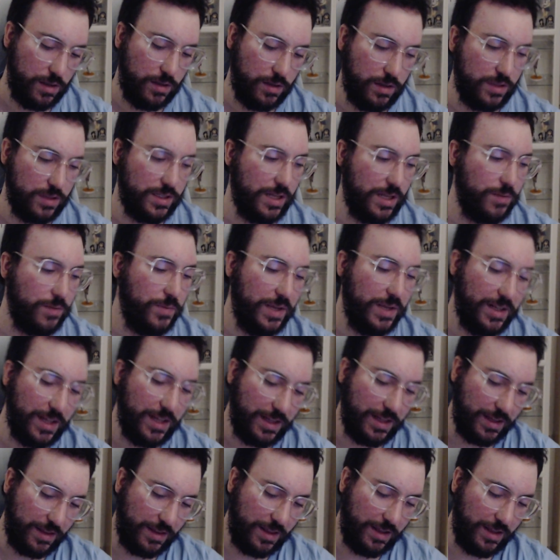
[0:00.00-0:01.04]
does that mean
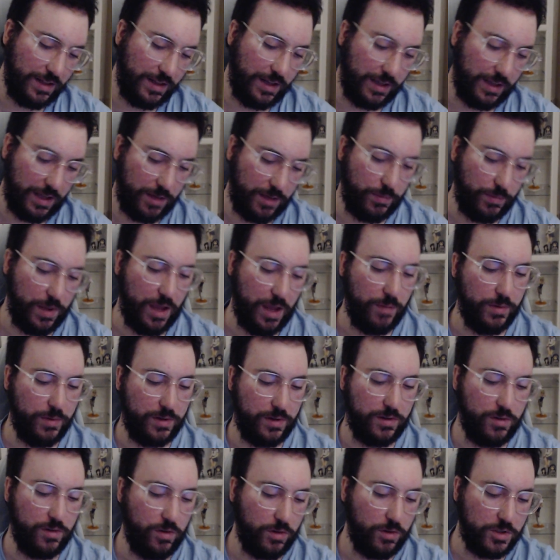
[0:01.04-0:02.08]
that they think like I'm I'm a
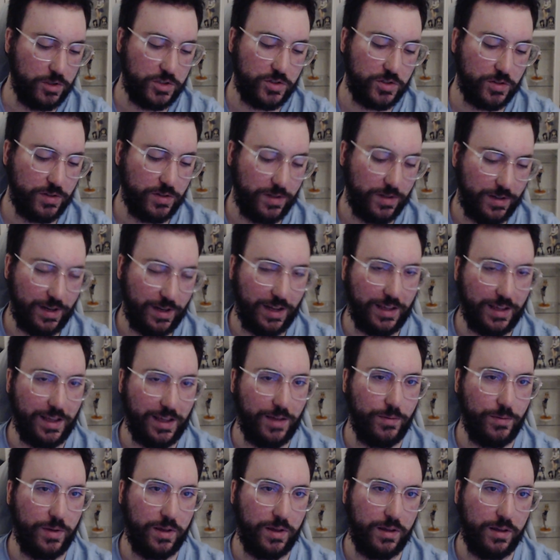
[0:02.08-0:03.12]
culture like
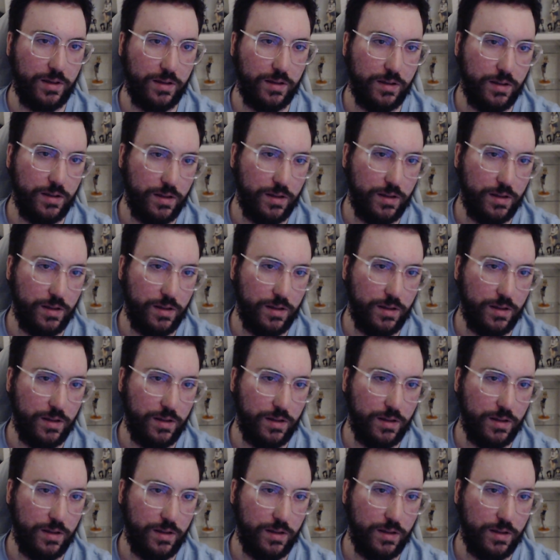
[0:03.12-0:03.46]
I'm a